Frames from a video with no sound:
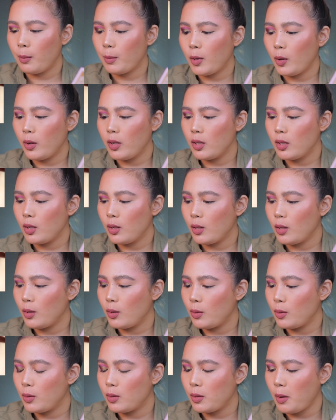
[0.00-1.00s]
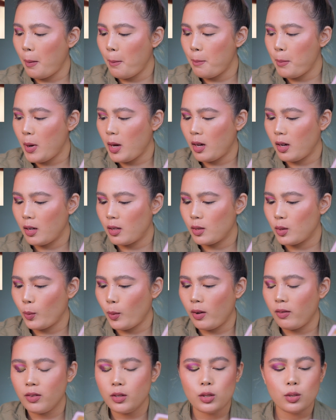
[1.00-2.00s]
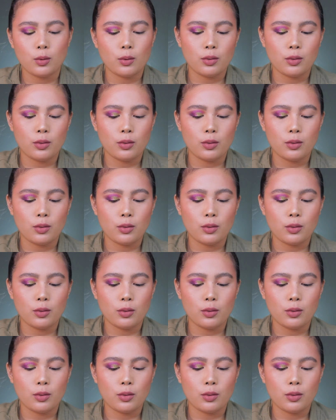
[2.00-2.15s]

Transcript: I'm going to use my Zoeva